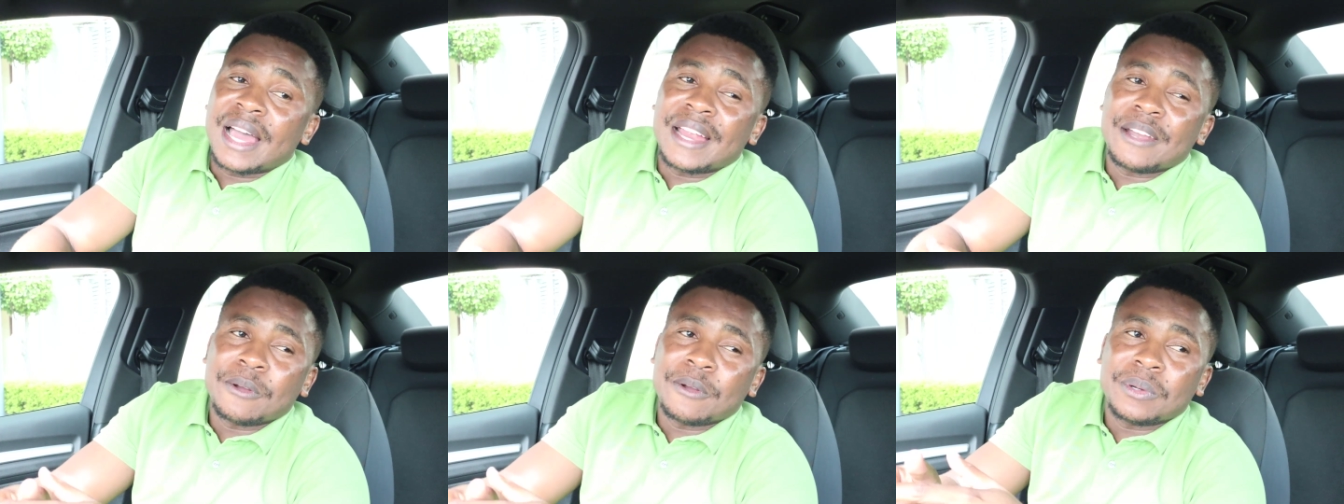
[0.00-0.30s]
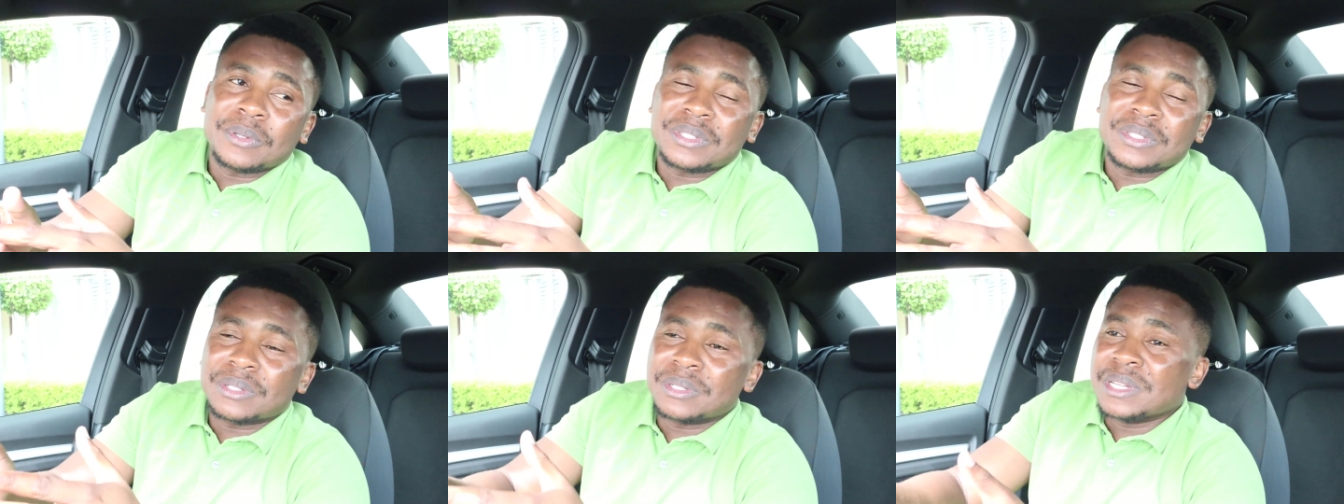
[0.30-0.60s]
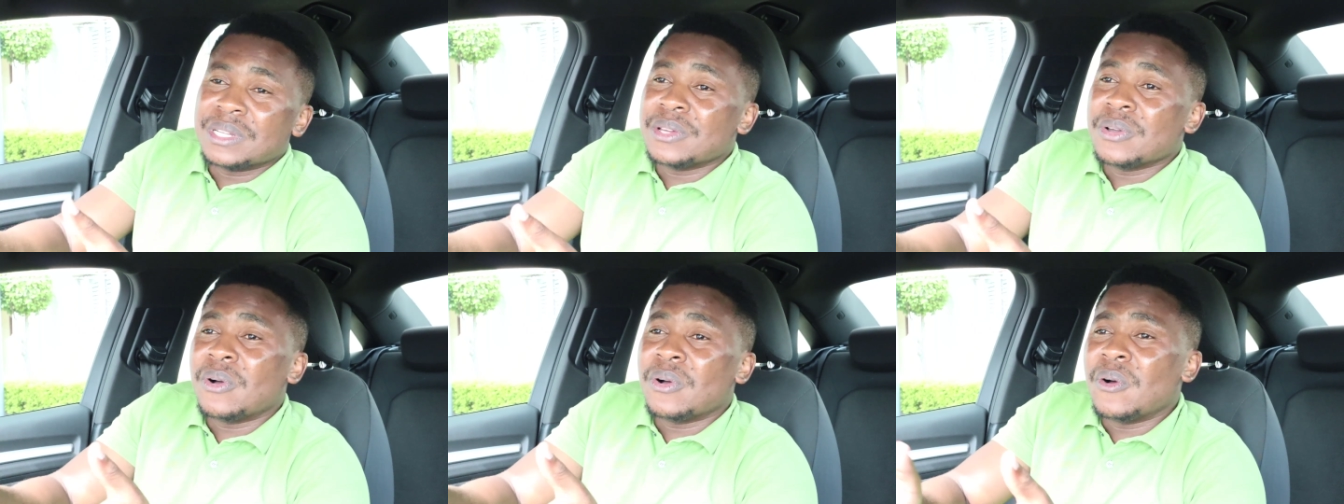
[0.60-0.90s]
are not
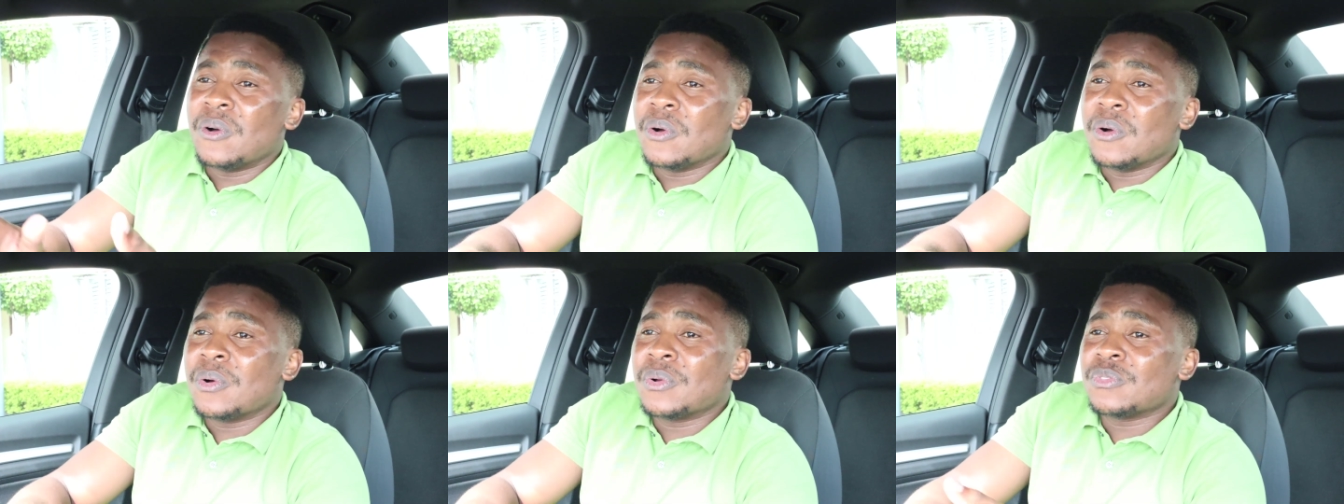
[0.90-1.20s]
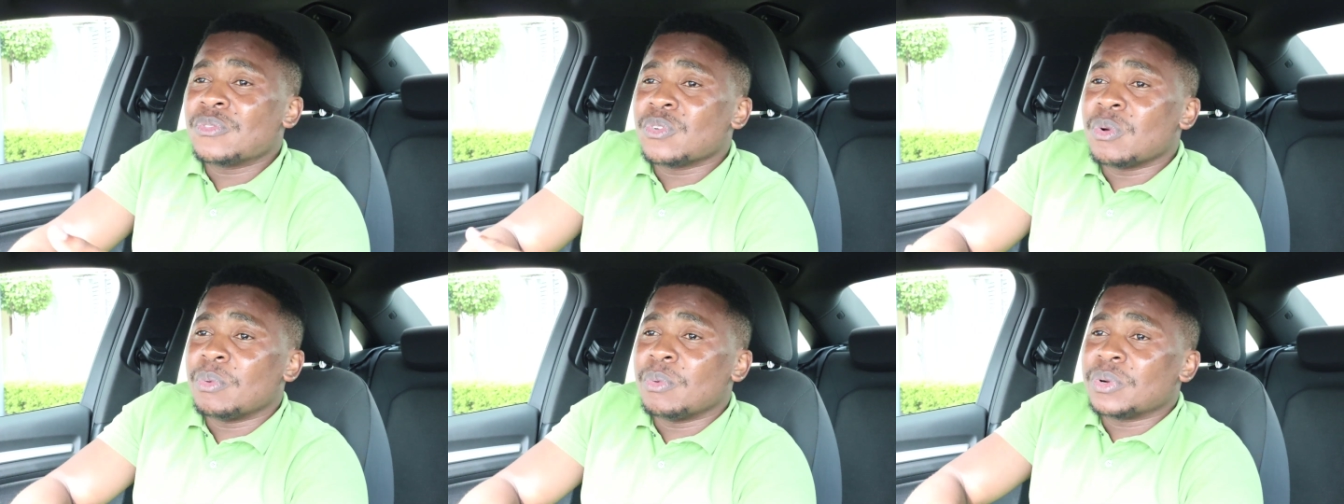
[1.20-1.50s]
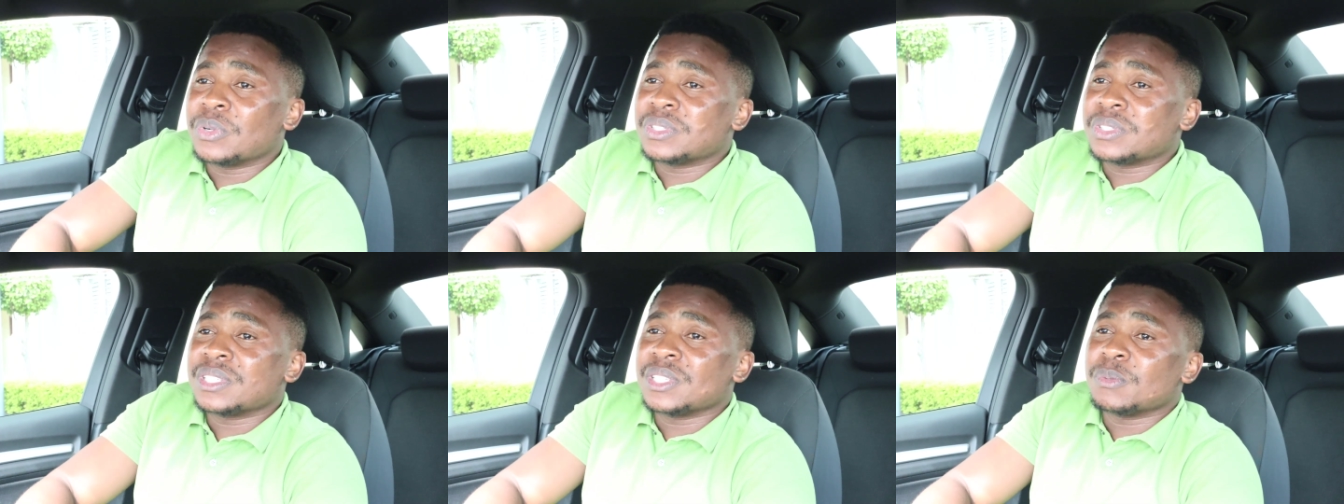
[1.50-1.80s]
NIO or Onvo
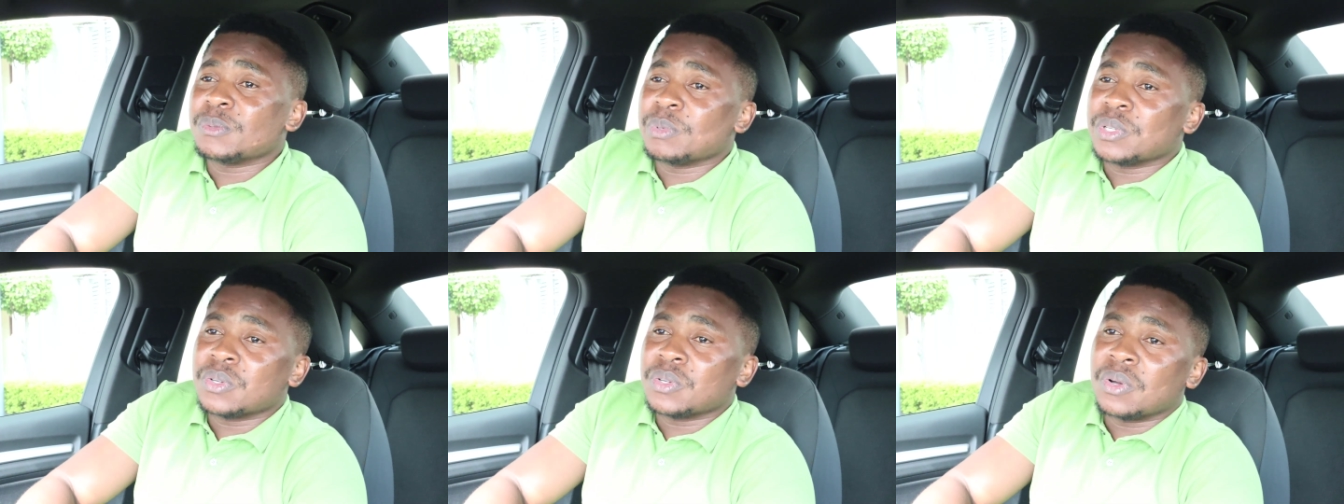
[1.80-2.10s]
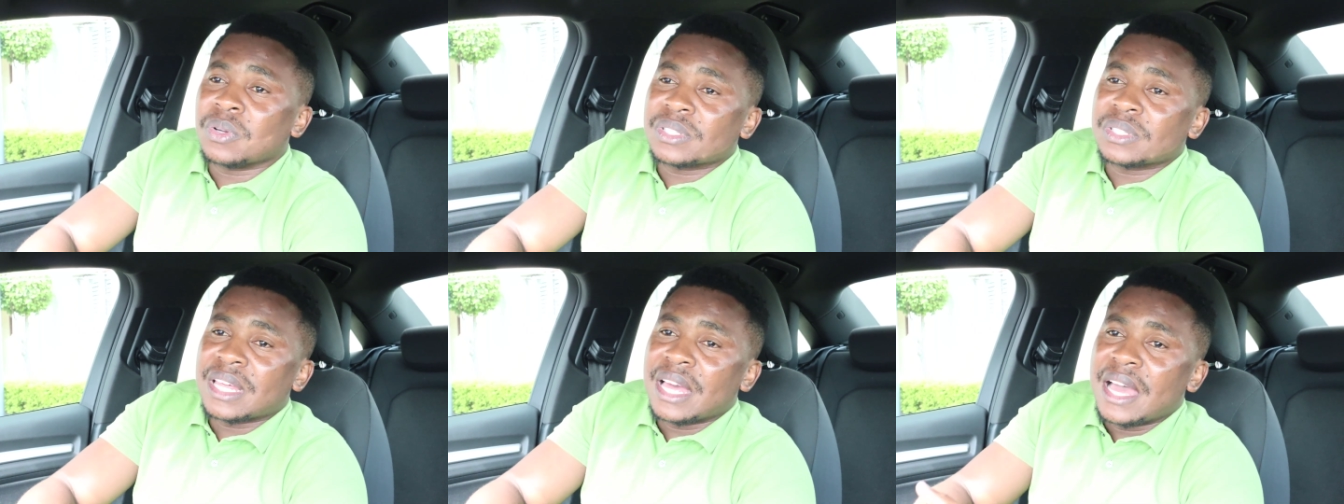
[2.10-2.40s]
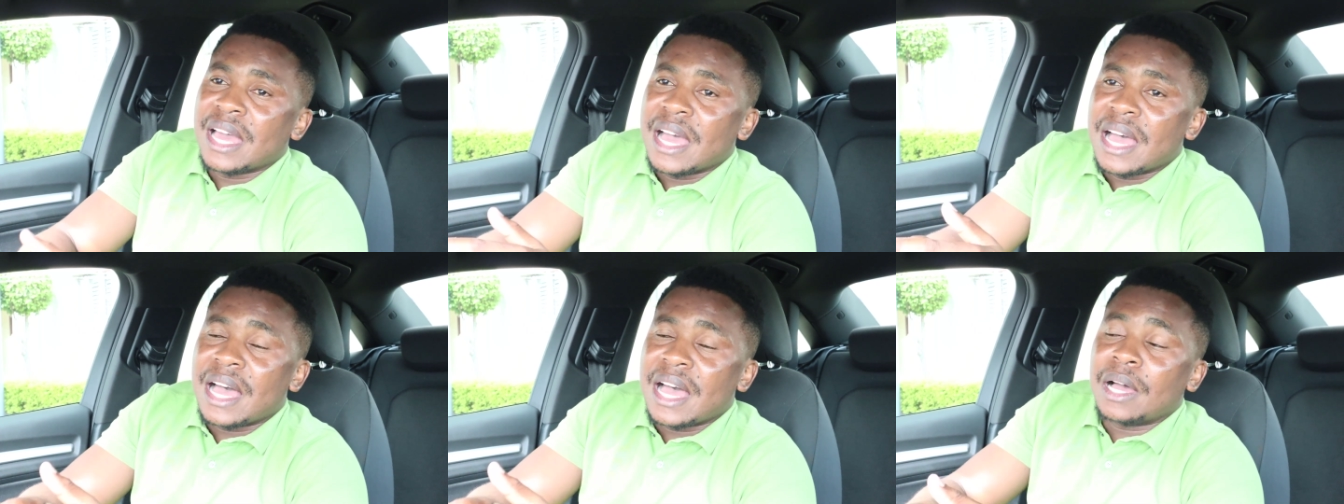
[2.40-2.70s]
models is because
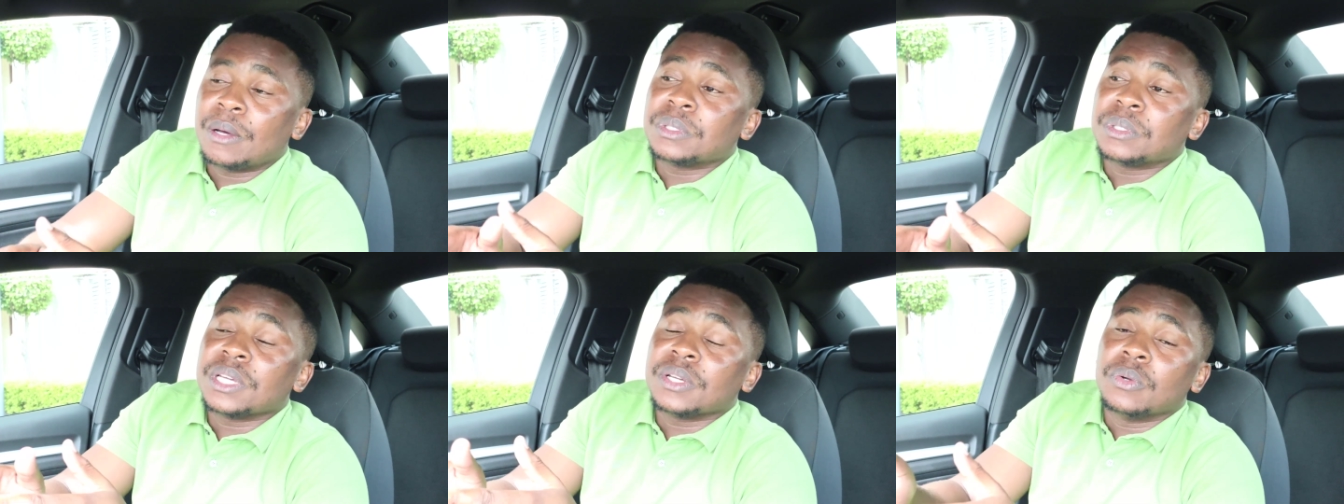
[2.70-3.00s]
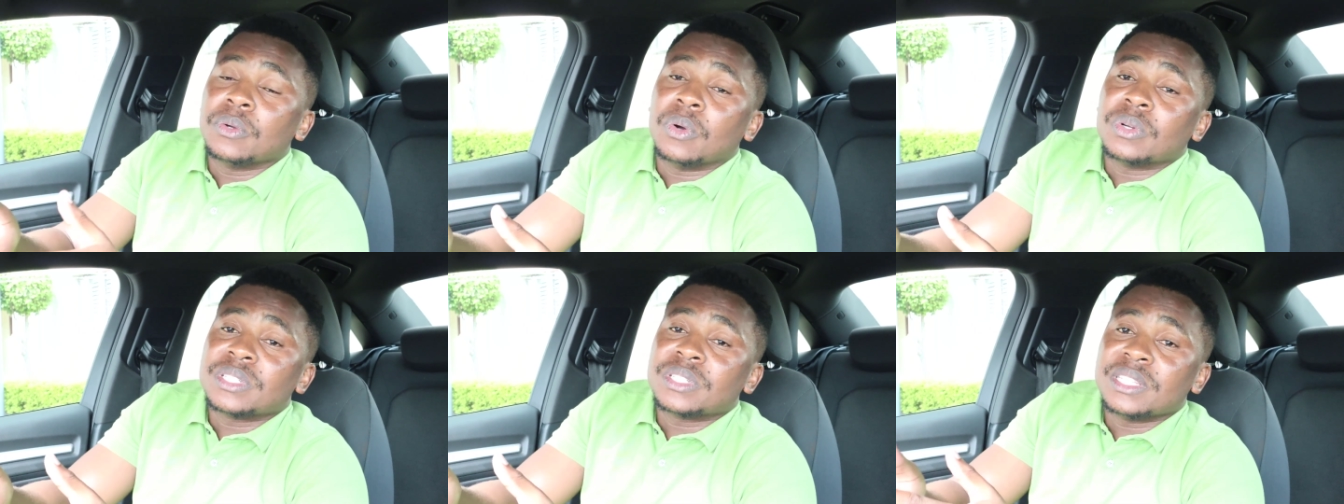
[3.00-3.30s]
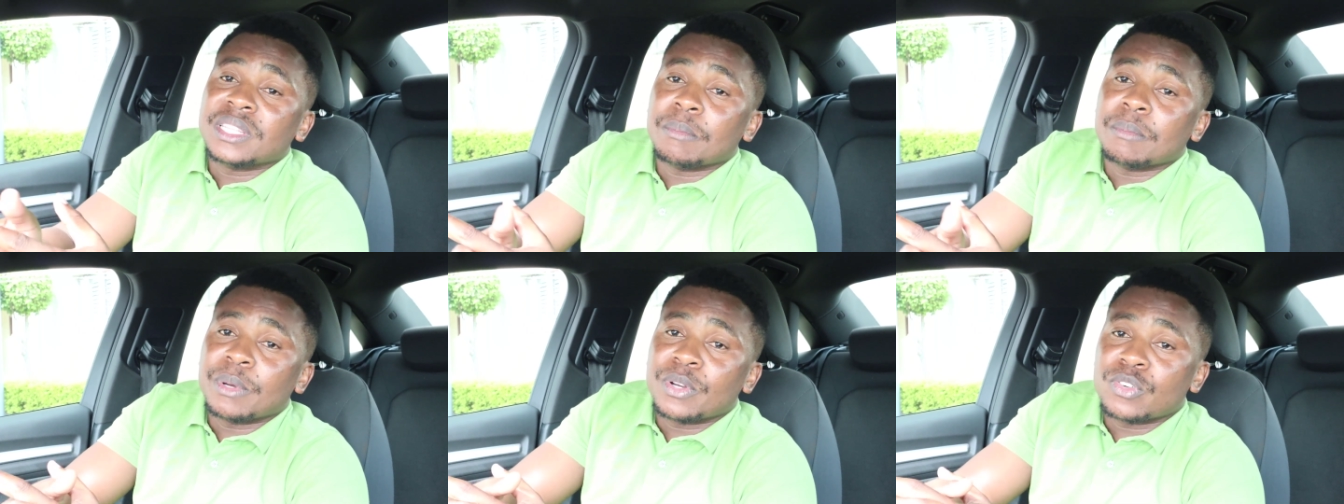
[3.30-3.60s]
how they got in the